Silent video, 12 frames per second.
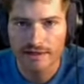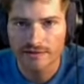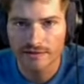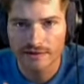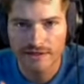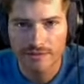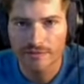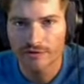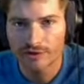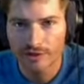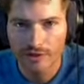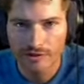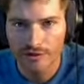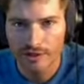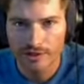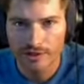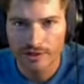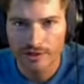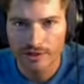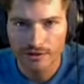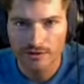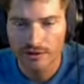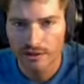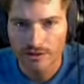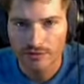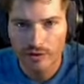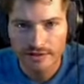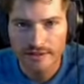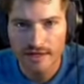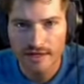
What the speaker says: like it's on the tip of your tongue, you're trying to what is that